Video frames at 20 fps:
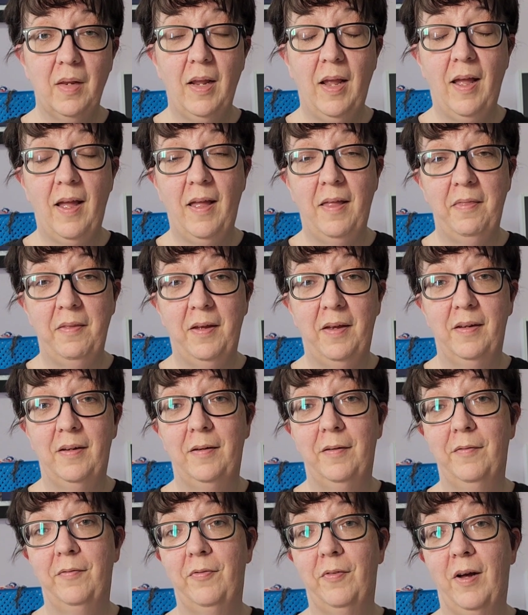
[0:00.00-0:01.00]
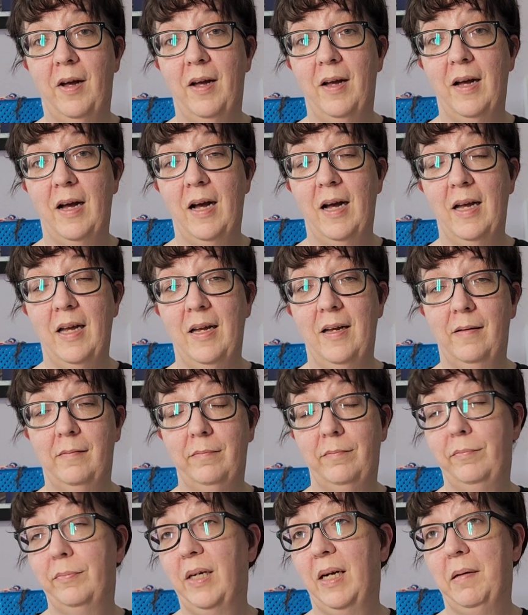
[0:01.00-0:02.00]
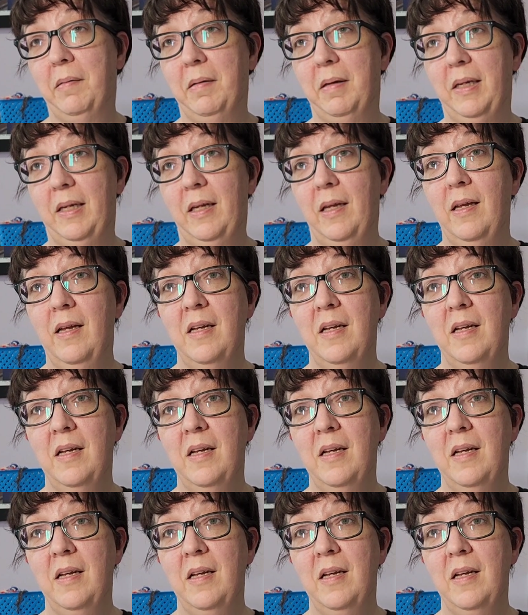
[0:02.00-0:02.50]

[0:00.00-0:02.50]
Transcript: And then I'll probably